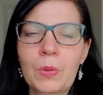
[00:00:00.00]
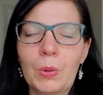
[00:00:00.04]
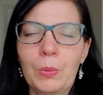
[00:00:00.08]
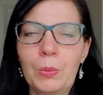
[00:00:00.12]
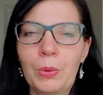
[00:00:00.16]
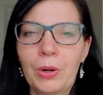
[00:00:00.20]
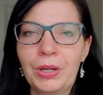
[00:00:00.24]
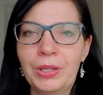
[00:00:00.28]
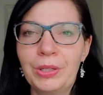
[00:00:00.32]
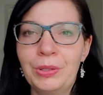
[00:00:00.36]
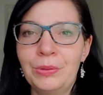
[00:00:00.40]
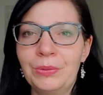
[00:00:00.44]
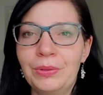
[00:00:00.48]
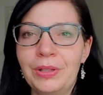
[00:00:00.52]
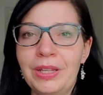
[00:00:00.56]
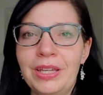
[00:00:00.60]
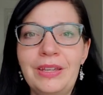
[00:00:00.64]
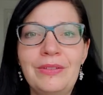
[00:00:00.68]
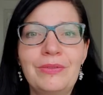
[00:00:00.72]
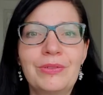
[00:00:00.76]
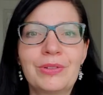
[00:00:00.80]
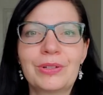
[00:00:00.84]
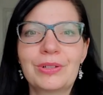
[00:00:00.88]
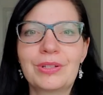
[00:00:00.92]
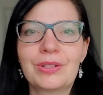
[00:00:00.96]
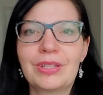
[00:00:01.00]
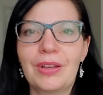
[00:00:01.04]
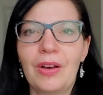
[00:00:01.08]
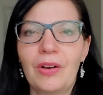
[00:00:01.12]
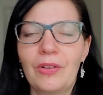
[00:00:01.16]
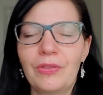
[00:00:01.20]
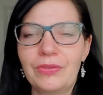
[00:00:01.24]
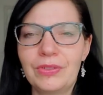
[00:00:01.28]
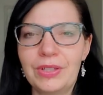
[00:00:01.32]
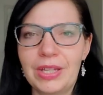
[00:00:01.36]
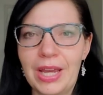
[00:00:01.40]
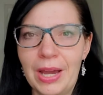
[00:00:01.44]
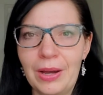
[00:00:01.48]
where you leave your
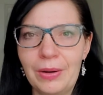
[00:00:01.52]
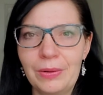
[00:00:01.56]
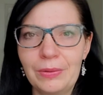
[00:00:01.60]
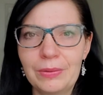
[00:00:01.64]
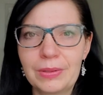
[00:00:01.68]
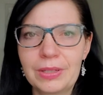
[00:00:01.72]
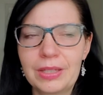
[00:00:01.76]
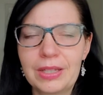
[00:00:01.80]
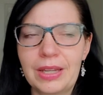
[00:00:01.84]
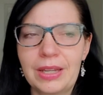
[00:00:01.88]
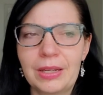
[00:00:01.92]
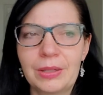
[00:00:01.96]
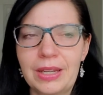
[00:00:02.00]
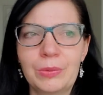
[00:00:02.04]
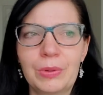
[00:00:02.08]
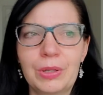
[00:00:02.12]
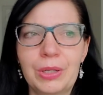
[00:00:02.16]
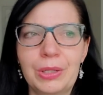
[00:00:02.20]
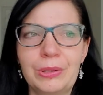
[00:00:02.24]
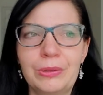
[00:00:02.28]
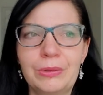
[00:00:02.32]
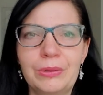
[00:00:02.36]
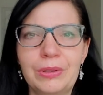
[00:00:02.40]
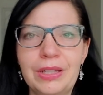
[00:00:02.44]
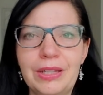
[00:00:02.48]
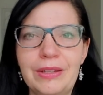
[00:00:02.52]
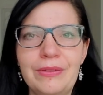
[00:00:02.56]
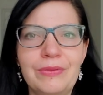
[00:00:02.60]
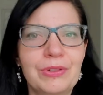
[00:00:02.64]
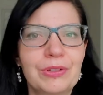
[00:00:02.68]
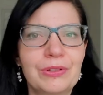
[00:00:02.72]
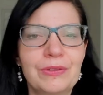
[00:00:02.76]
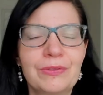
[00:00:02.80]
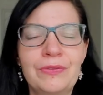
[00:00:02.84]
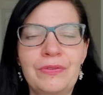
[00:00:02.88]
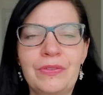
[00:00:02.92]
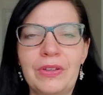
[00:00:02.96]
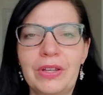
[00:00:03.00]
self-doubt and where you leave
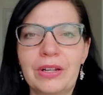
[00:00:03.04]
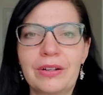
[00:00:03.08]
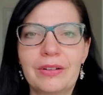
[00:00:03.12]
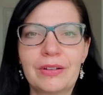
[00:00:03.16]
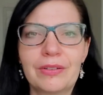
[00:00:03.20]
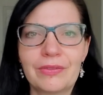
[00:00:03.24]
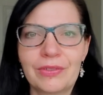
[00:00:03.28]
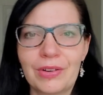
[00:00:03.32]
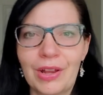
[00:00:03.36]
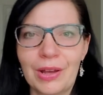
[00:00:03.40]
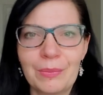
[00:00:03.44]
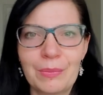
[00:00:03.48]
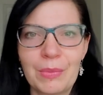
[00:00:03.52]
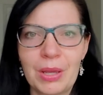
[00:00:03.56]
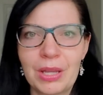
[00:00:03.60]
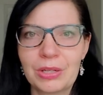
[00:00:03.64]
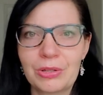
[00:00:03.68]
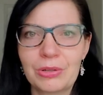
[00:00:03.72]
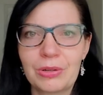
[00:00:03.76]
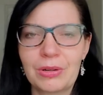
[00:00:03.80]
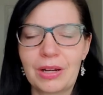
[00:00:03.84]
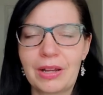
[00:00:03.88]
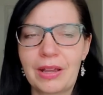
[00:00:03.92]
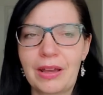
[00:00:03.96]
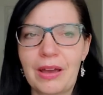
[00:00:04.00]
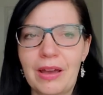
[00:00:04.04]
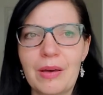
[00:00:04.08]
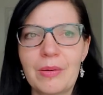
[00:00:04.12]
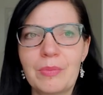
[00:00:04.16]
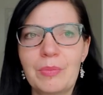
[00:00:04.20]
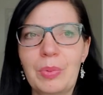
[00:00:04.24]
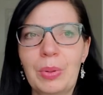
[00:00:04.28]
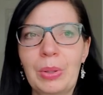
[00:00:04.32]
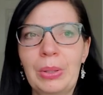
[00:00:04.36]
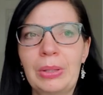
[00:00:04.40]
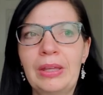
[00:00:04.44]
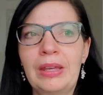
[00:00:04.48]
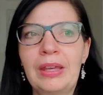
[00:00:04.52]
your fear of not measuring
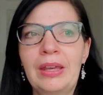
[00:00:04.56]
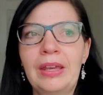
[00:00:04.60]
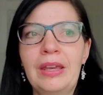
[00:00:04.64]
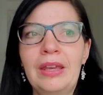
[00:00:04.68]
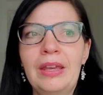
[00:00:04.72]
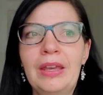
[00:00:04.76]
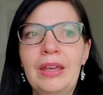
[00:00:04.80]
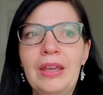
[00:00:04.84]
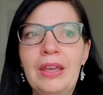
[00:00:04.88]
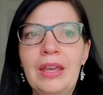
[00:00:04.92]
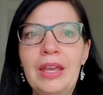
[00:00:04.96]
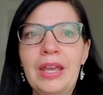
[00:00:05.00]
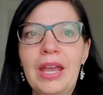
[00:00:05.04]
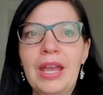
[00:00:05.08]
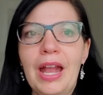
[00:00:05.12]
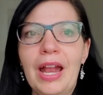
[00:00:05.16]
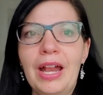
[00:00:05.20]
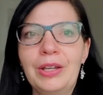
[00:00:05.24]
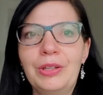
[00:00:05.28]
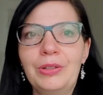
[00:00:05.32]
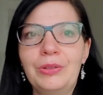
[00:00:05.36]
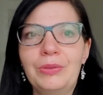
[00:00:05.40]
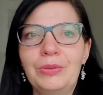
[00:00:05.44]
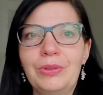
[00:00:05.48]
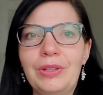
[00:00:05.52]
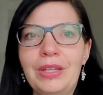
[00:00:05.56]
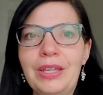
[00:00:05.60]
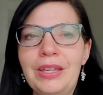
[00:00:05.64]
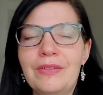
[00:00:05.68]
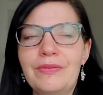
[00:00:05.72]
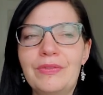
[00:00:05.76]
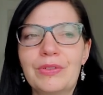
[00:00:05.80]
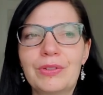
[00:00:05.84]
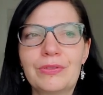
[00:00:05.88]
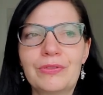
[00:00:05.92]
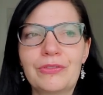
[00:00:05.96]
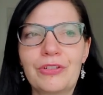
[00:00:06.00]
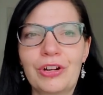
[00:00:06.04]
up, and you
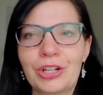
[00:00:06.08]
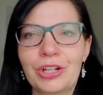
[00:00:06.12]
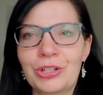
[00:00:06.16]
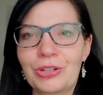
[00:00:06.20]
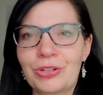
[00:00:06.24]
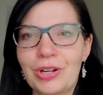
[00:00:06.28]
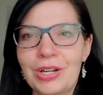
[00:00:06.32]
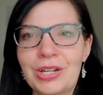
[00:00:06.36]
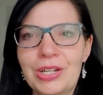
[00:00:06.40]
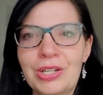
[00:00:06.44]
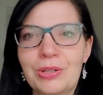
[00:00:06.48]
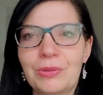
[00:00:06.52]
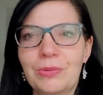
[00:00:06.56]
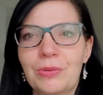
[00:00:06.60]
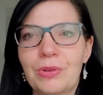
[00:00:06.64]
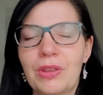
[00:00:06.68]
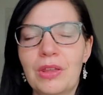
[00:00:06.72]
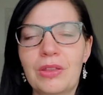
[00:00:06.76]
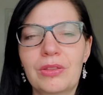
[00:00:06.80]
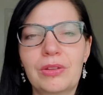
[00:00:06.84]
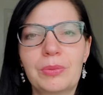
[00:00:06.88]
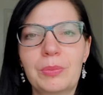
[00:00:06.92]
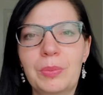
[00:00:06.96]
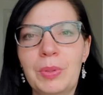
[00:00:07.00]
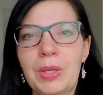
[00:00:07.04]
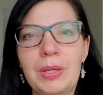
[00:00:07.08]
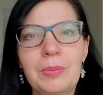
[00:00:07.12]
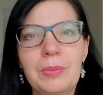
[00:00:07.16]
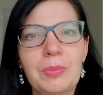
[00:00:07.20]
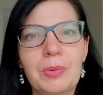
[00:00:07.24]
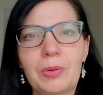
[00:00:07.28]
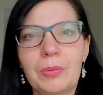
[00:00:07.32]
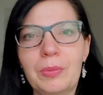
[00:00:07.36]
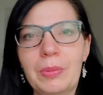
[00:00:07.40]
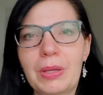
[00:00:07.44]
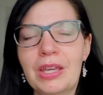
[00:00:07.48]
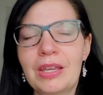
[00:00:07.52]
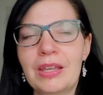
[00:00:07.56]
leave your frustration with other
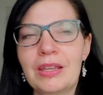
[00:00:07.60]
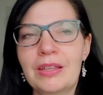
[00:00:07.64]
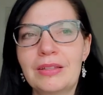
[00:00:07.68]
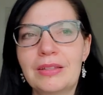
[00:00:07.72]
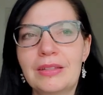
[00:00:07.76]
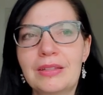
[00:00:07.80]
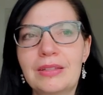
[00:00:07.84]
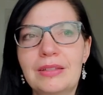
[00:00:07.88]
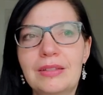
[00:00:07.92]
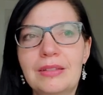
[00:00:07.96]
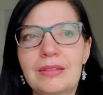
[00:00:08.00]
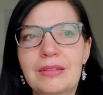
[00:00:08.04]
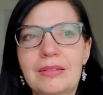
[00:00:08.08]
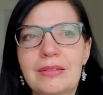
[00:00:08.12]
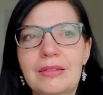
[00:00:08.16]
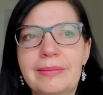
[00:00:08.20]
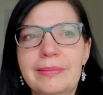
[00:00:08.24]
people because